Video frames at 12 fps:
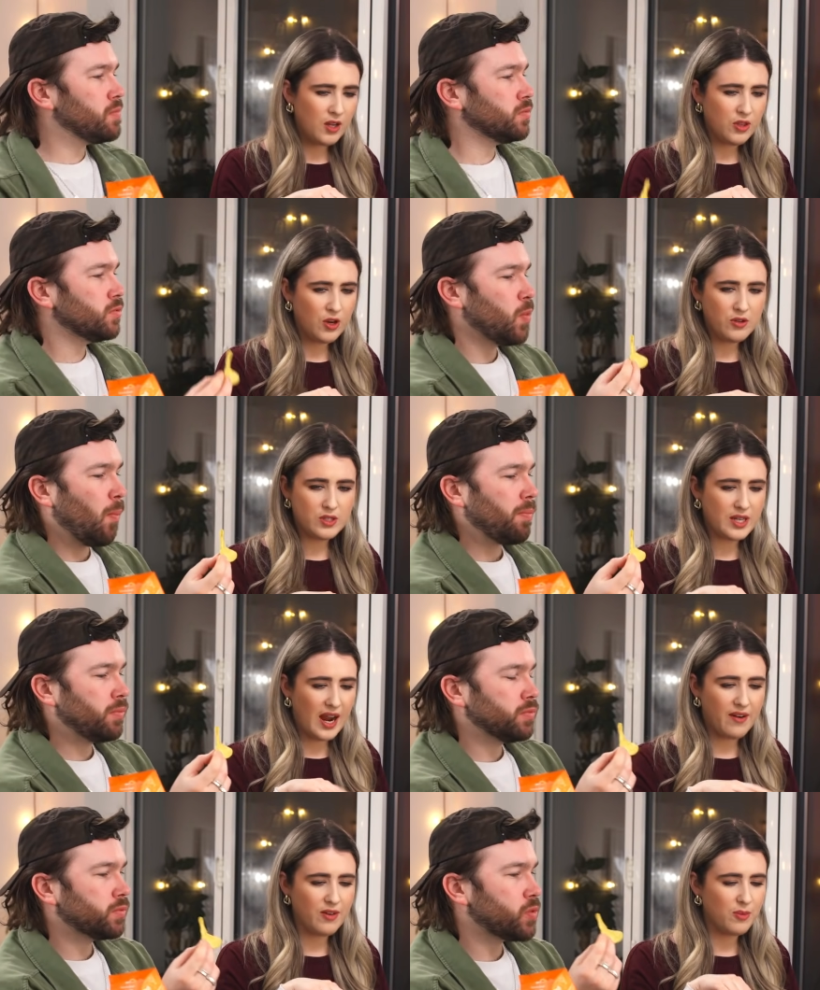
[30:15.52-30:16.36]
Speaker 1: Those
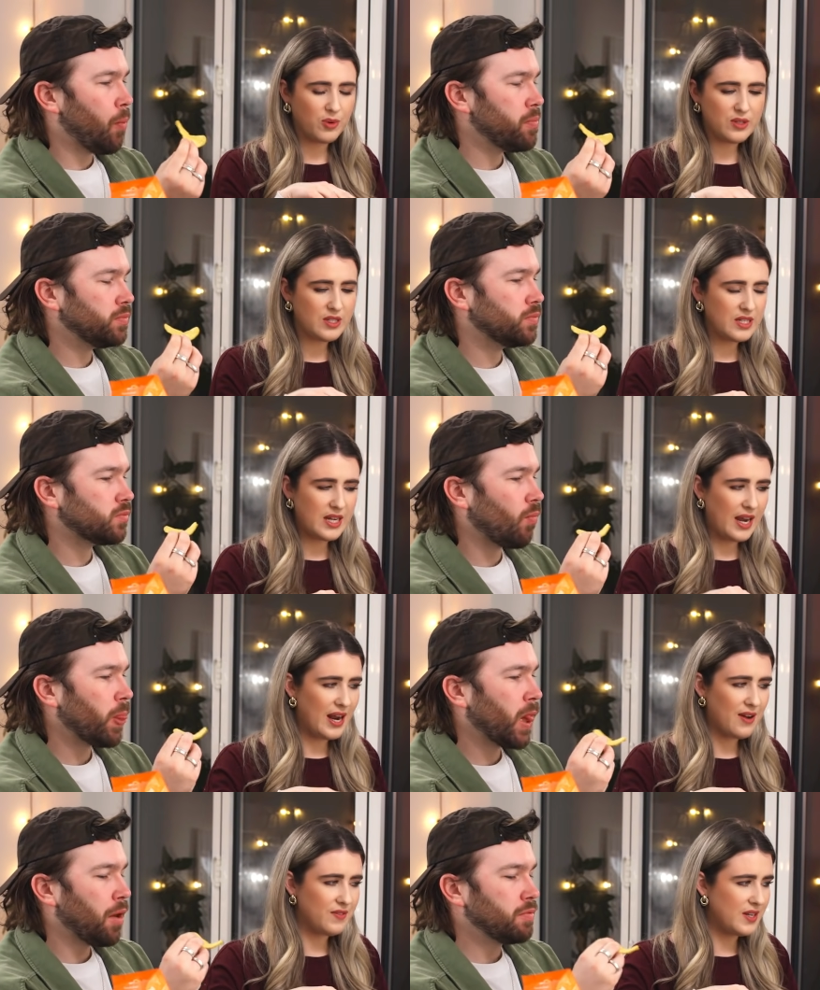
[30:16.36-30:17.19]
carrot ones are ten
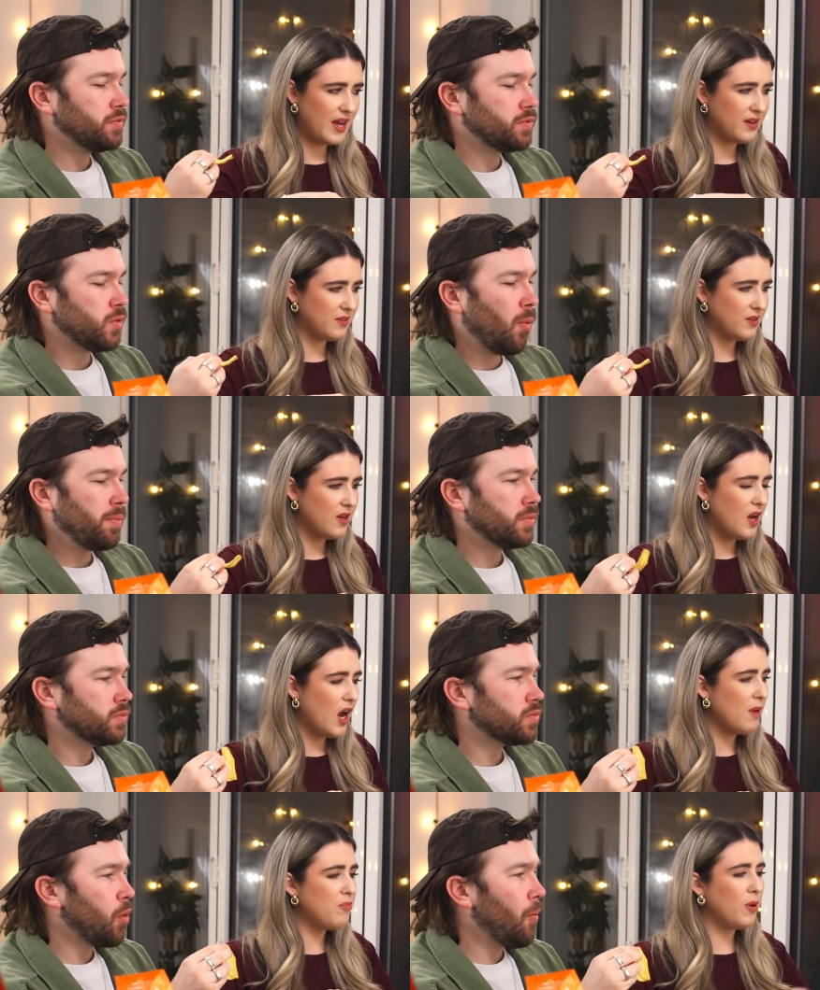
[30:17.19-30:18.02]
out of ten.
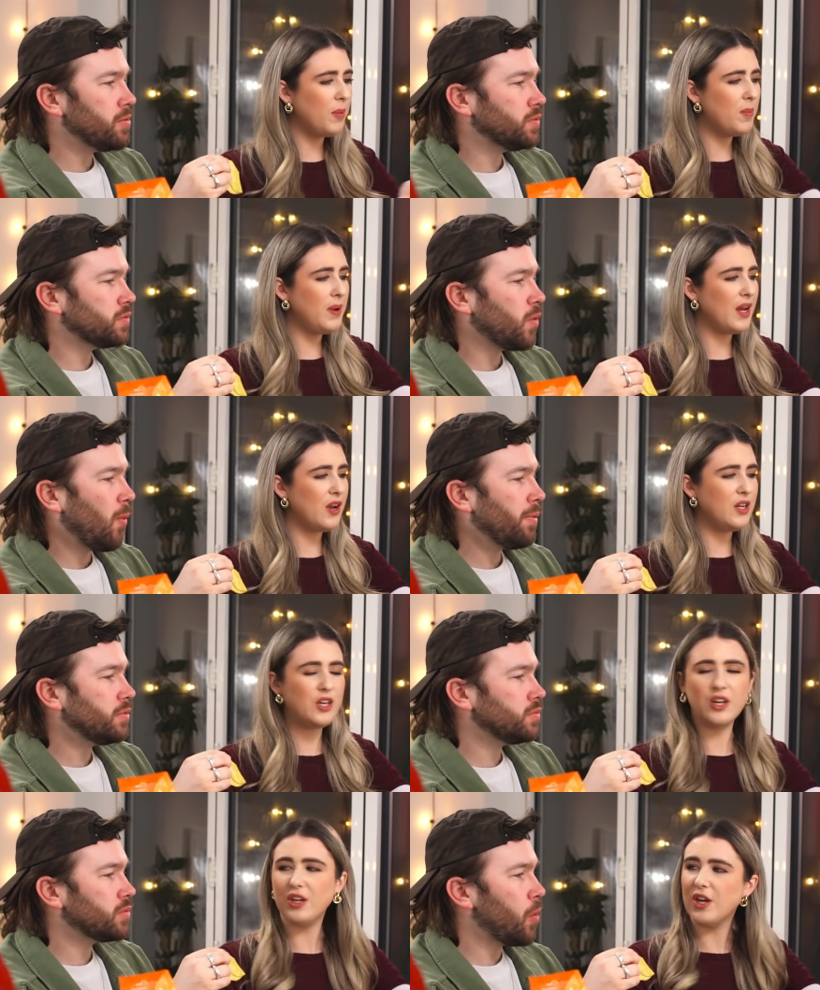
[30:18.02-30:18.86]
I'm probably only
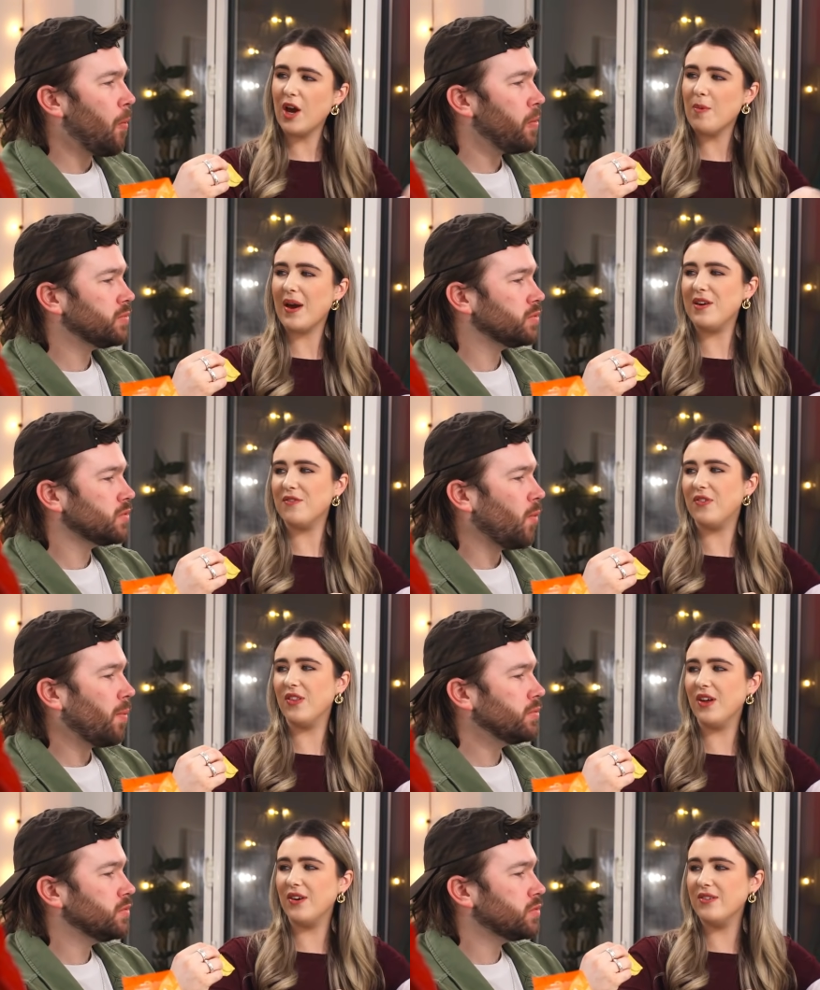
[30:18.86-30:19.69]
gonna go eight for
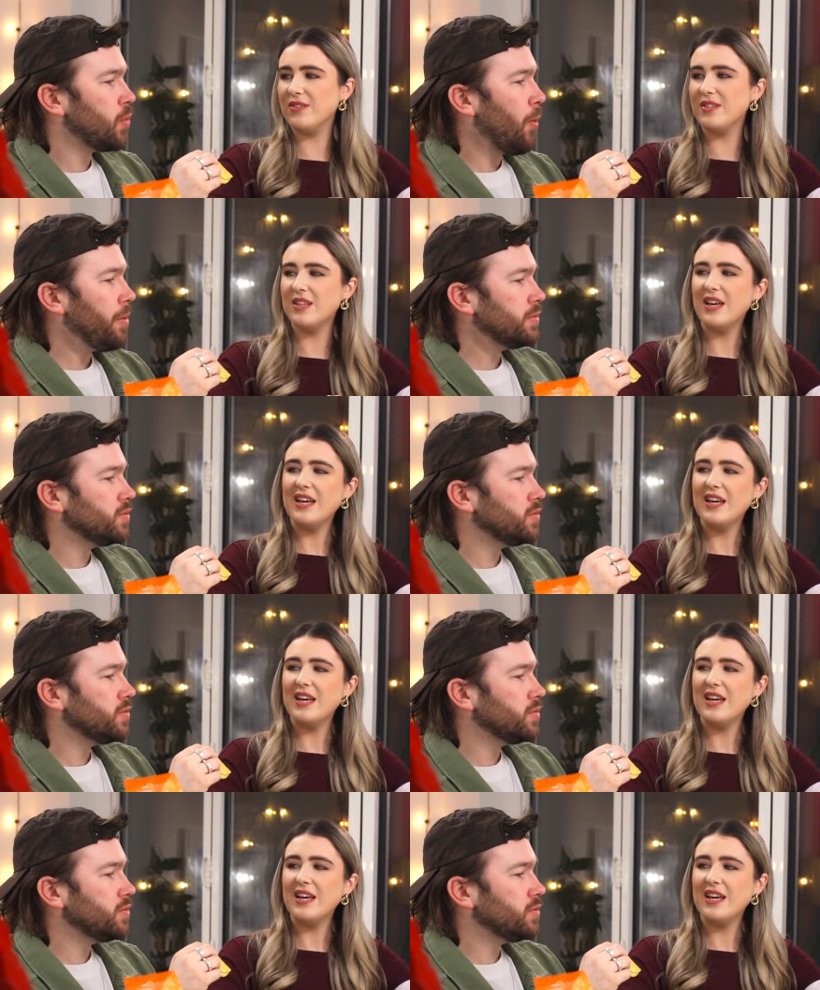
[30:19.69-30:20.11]
those.